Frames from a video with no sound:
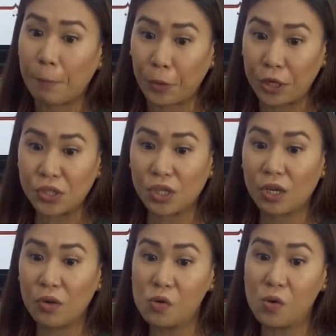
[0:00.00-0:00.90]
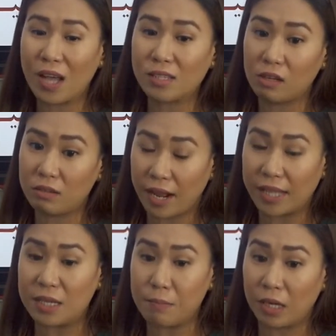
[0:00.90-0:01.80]
a person who has
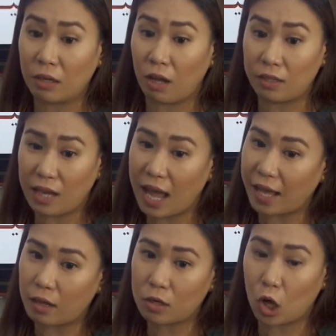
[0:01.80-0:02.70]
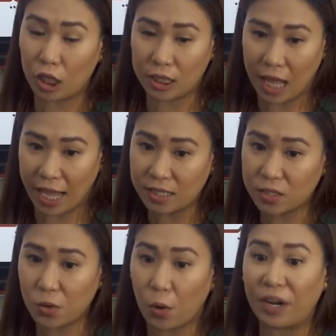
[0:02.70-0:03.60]
already been
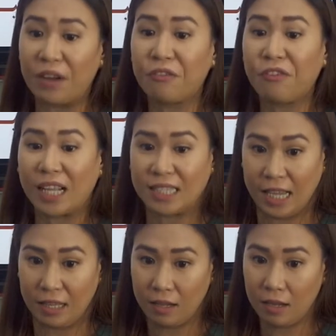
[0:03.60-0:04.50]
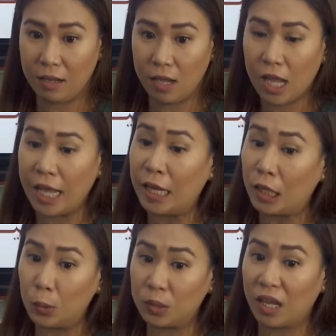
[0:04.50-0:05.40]
colonized or infected,
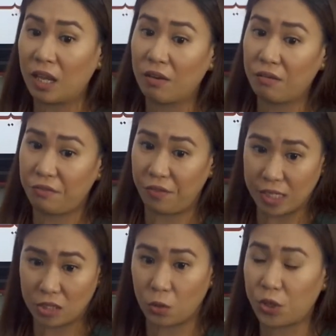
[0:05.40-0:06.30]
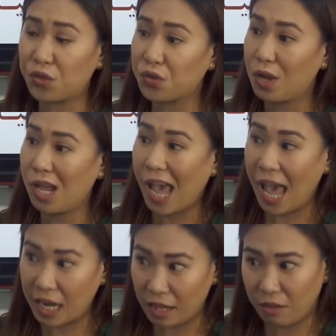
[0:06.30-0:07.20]
including visitors
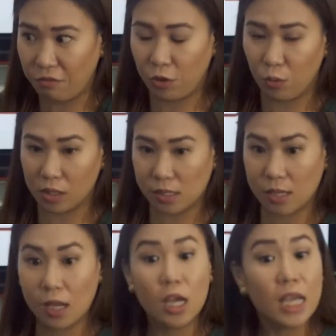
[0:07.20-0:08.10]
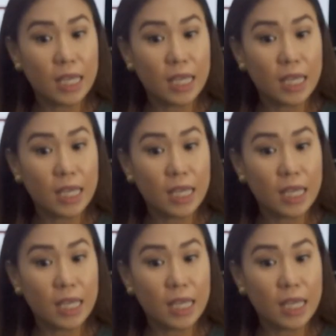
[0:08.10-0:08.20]
and individuals.